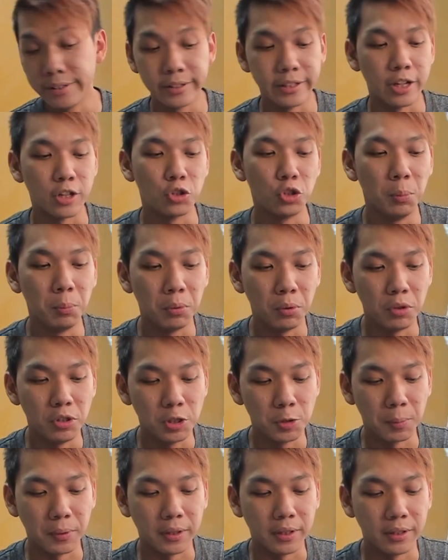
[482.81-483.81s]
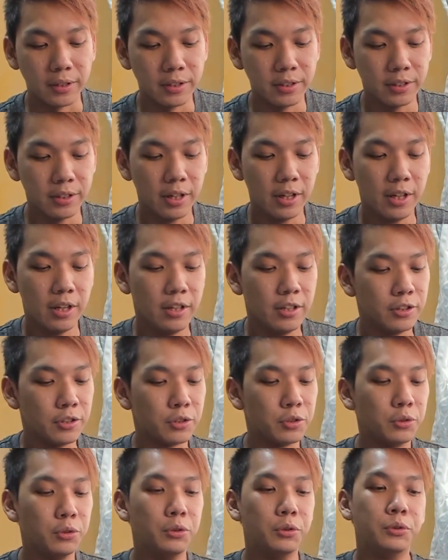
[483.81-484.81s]
there's no built-in speakers,
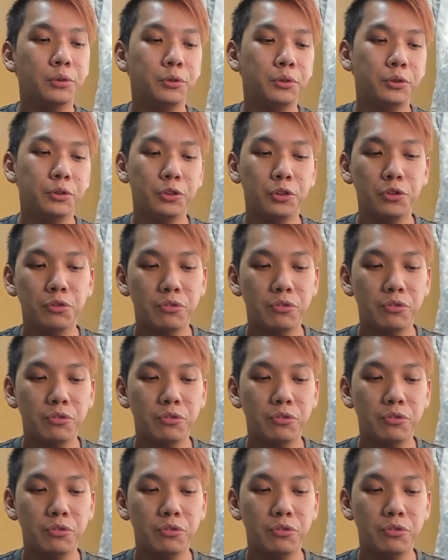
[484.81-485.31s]
so you